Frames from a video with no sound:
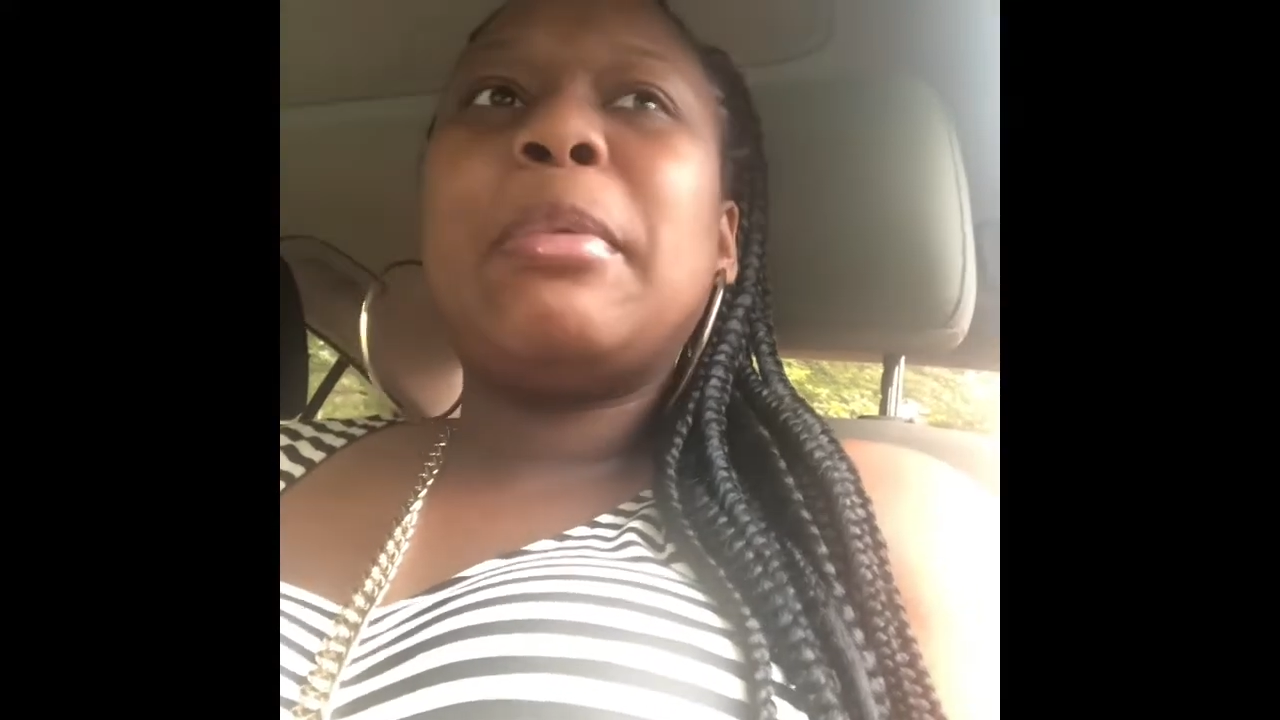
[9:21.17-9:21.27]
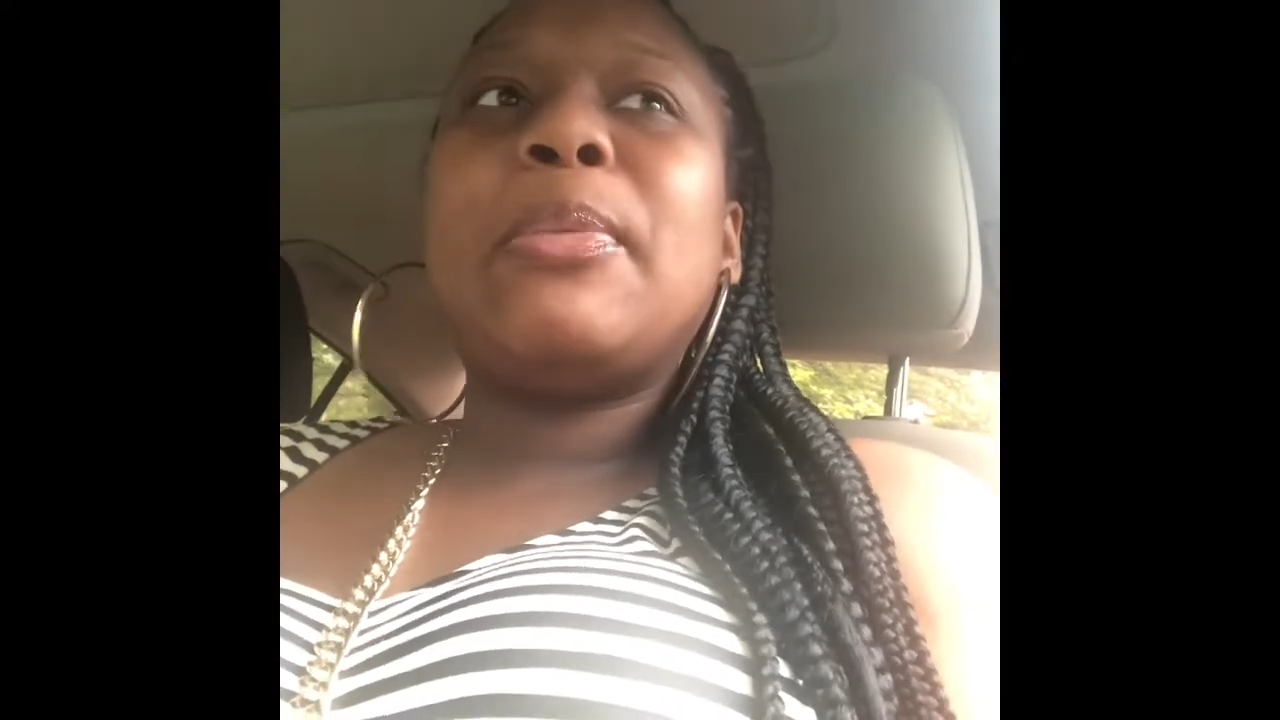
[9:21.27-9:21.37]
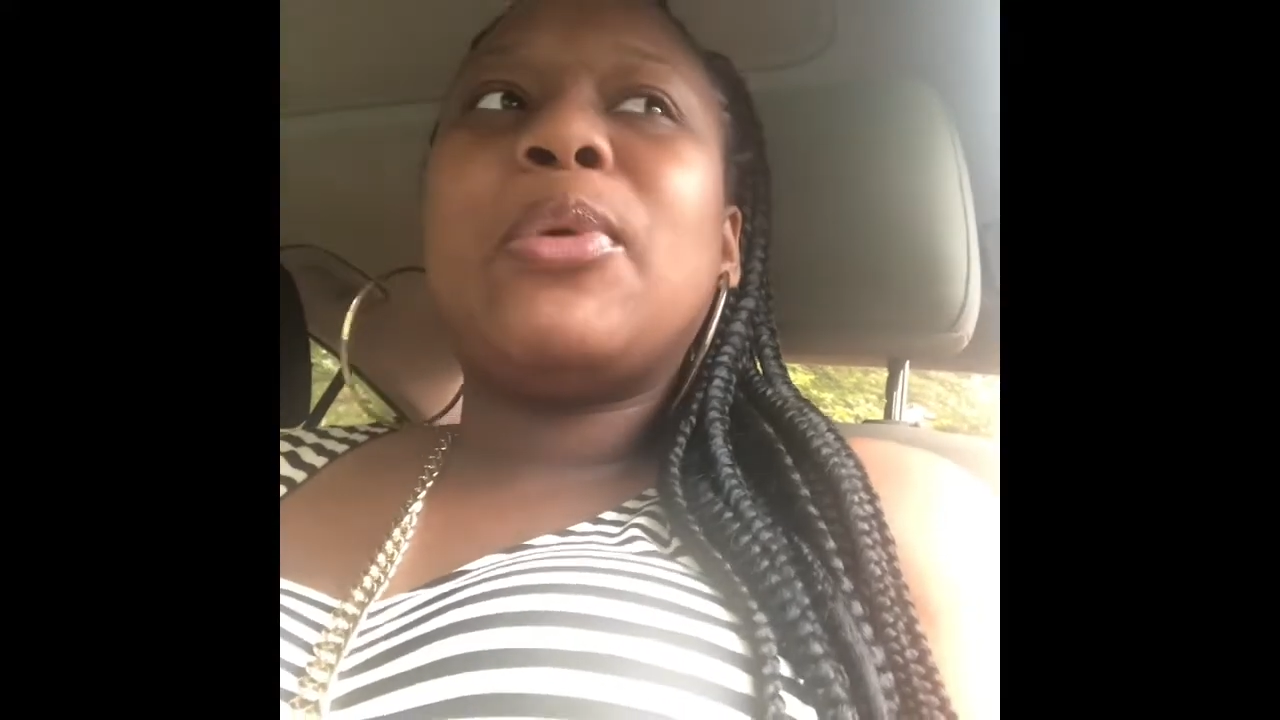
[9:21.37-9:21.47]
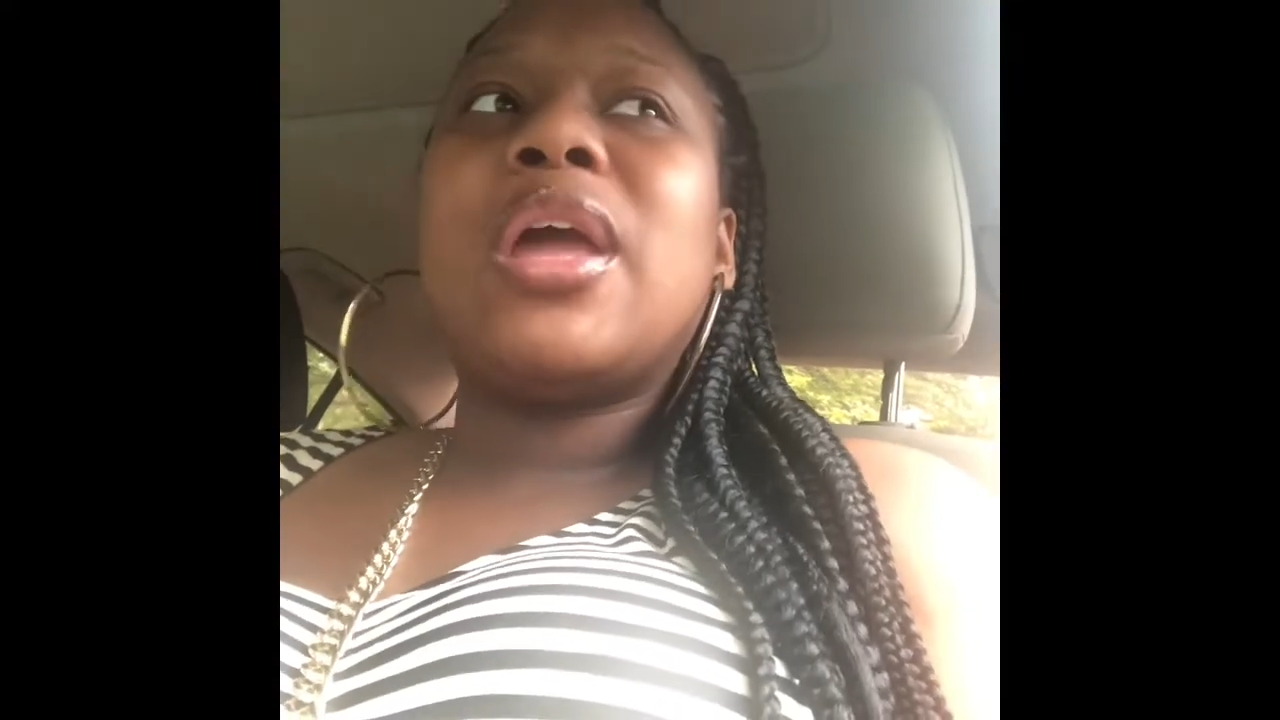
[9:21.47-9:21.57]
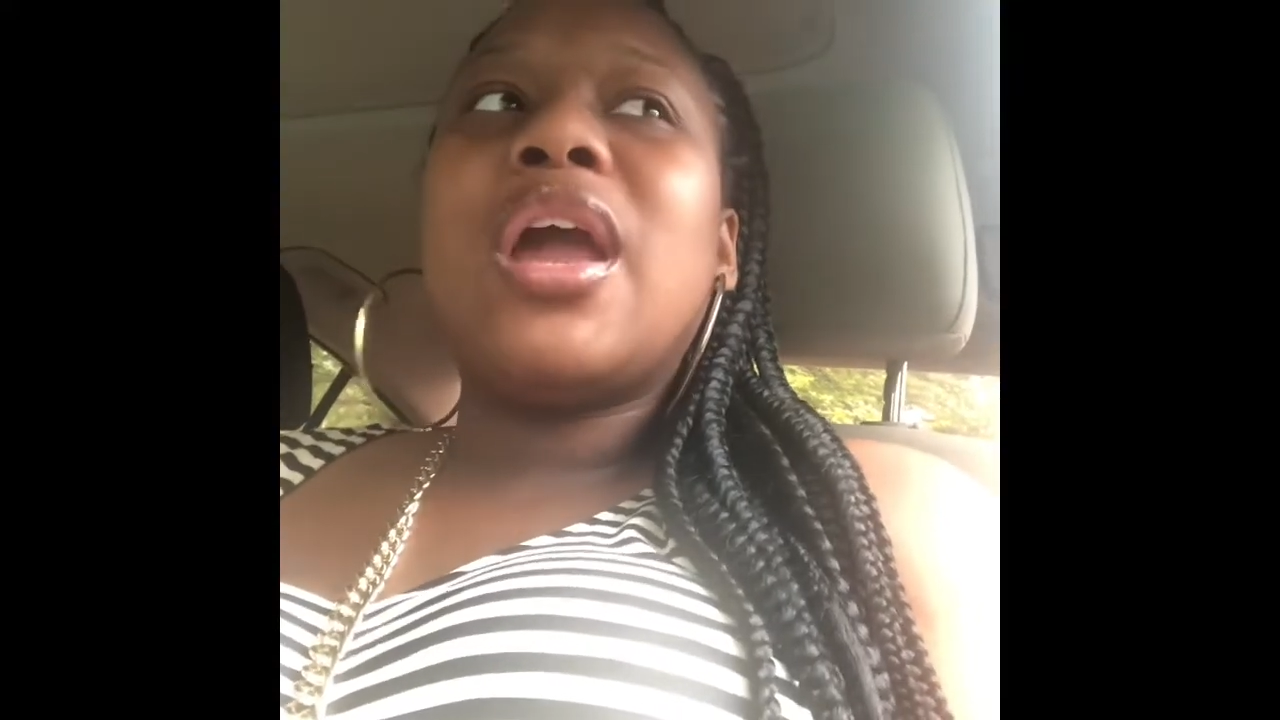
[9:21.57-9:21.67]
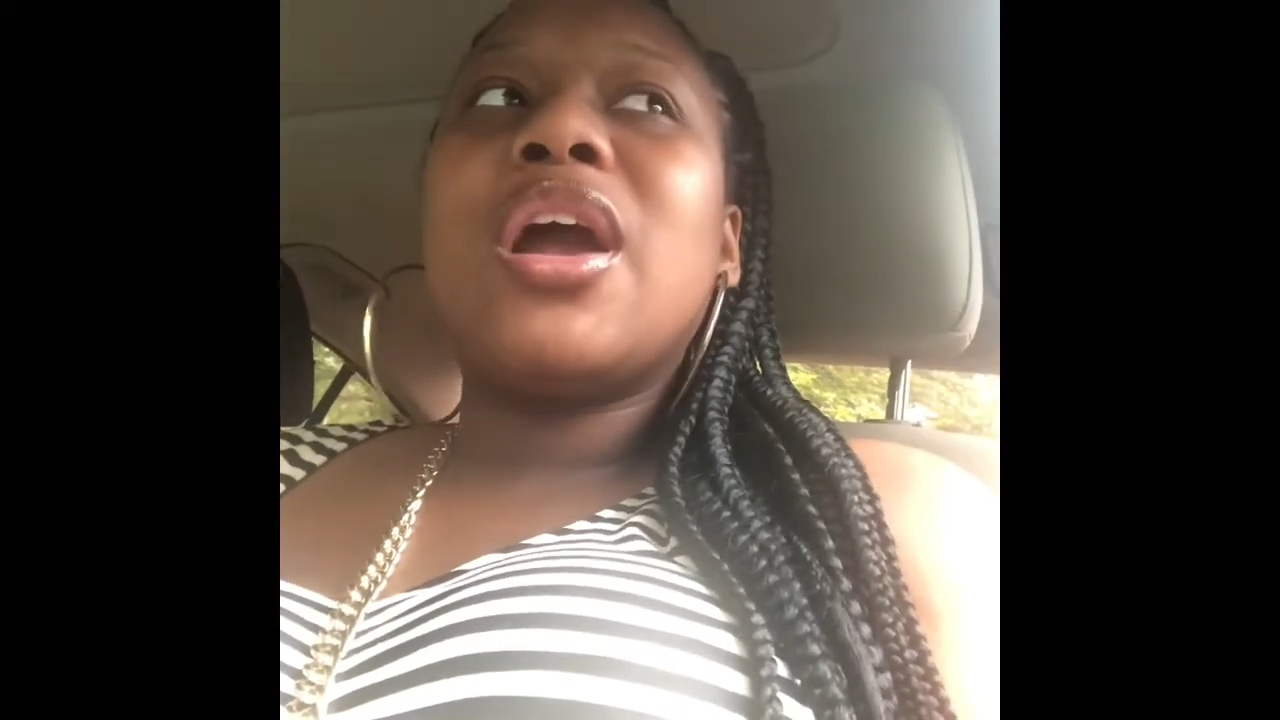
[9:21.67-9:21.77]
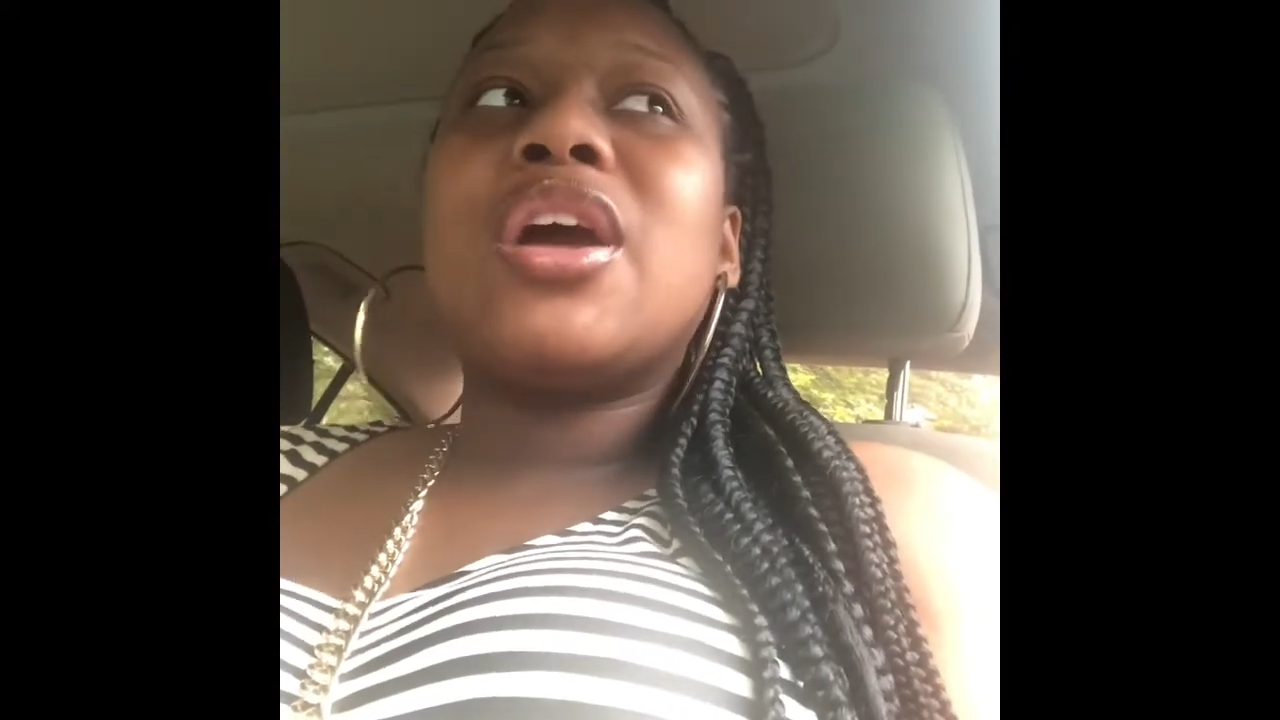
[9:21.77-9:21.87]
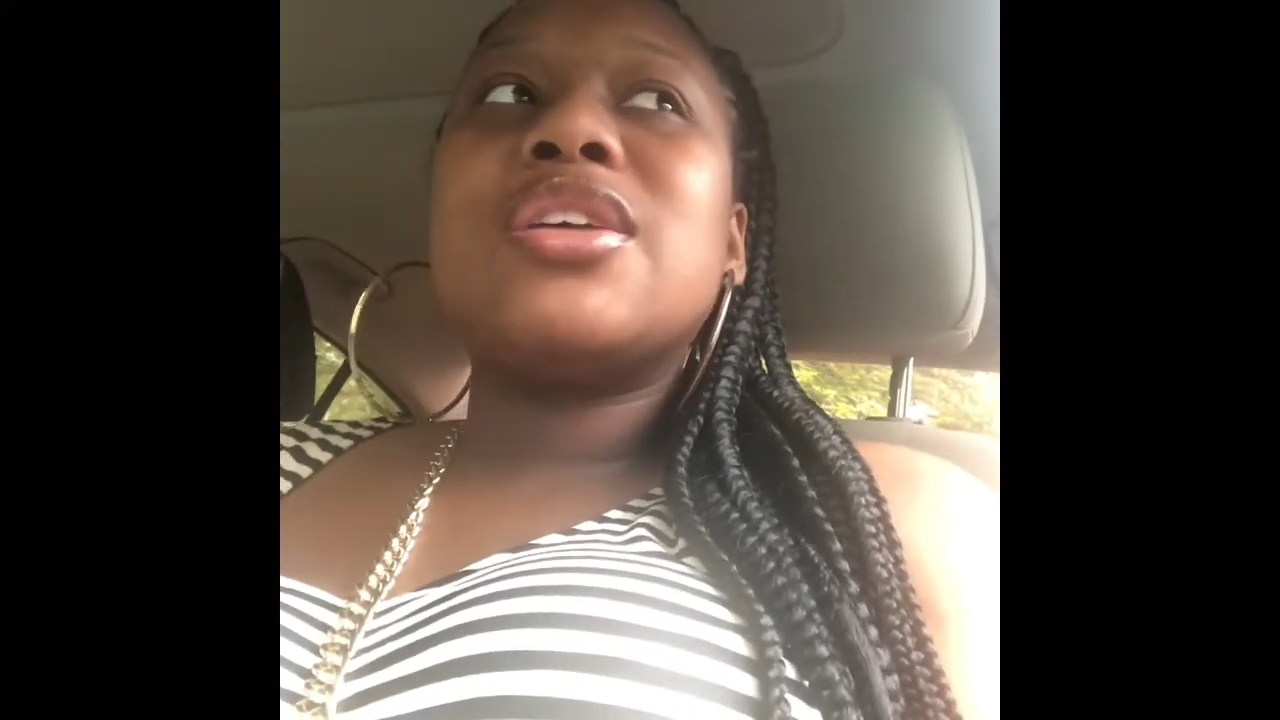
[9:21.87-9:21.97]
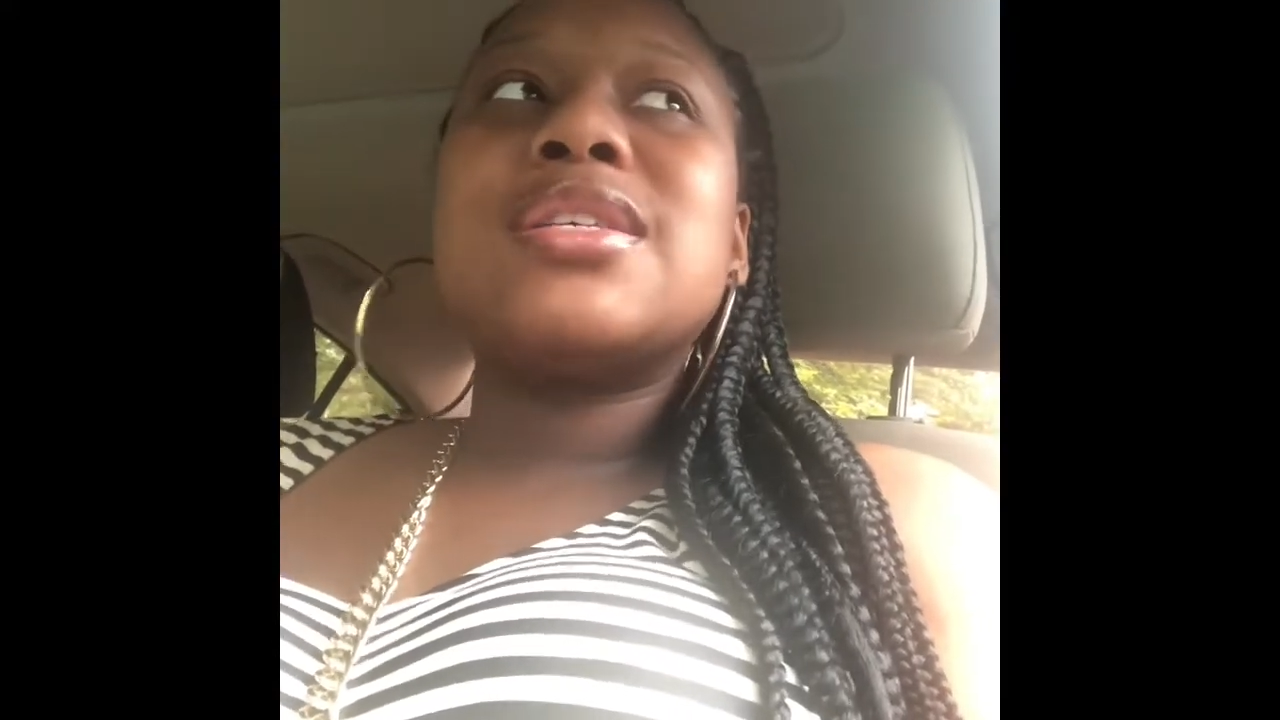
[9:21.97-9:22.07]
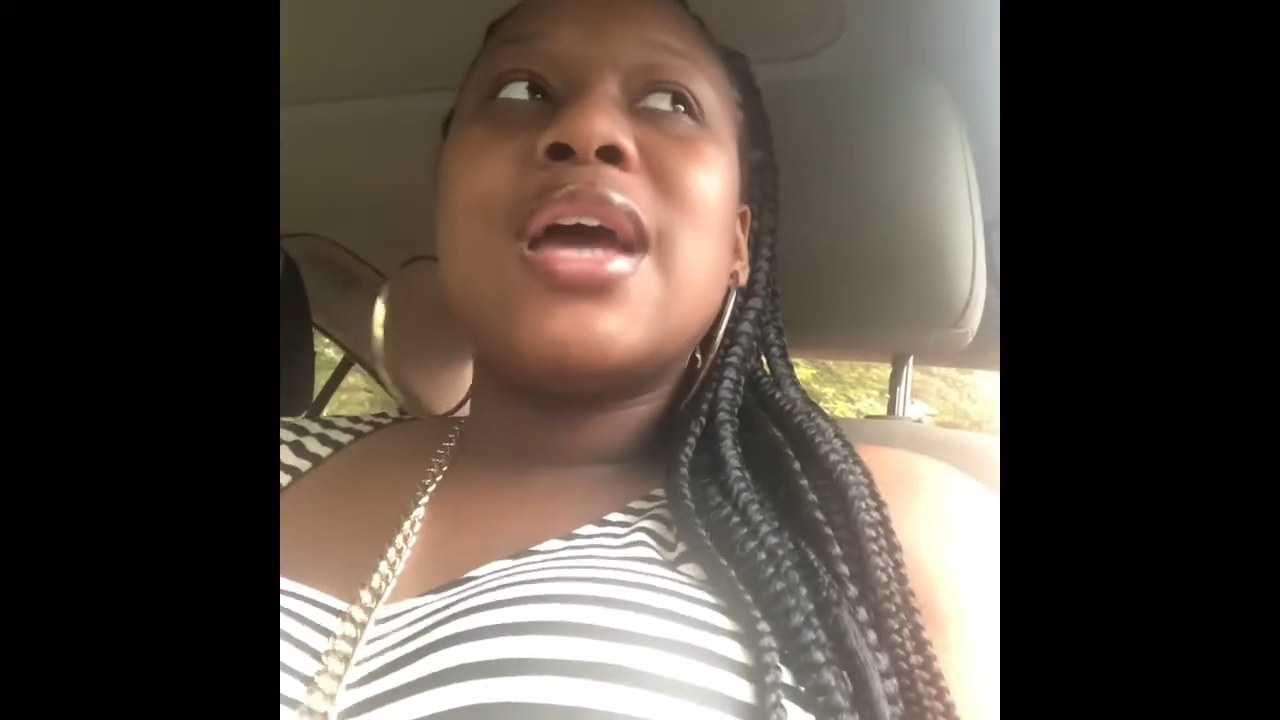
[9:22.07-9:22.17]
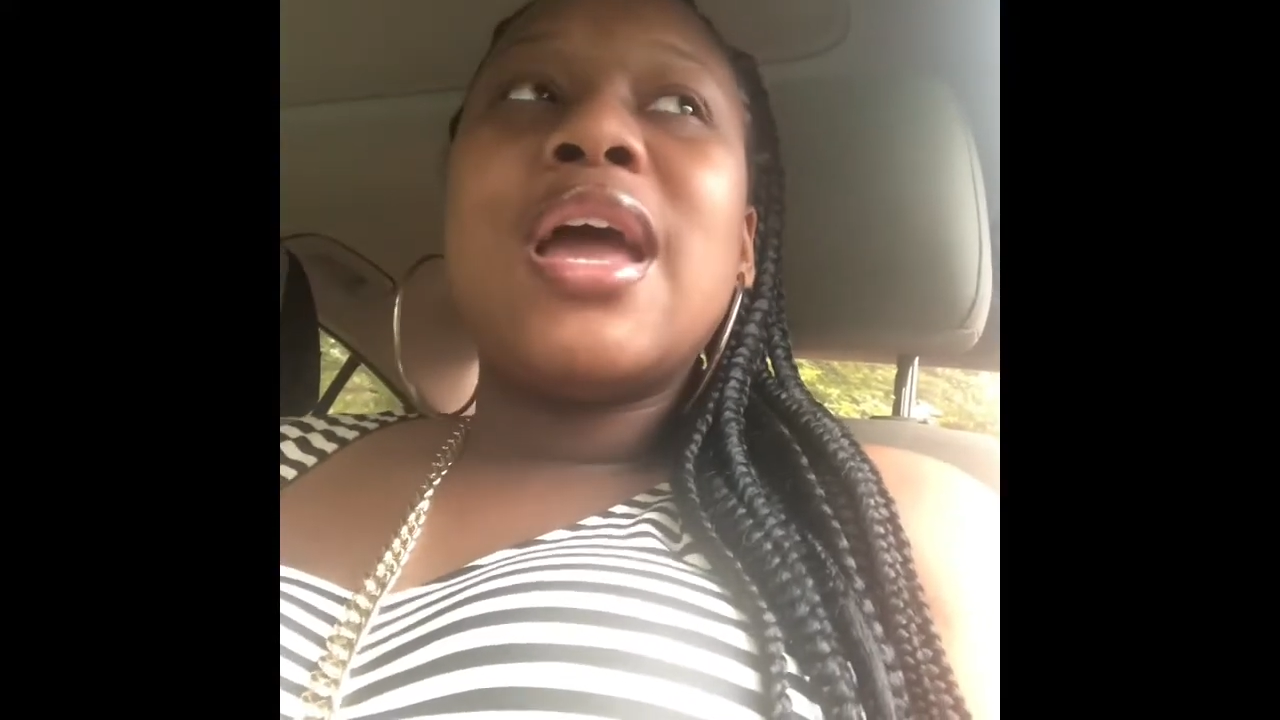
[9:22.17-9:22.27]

people care, because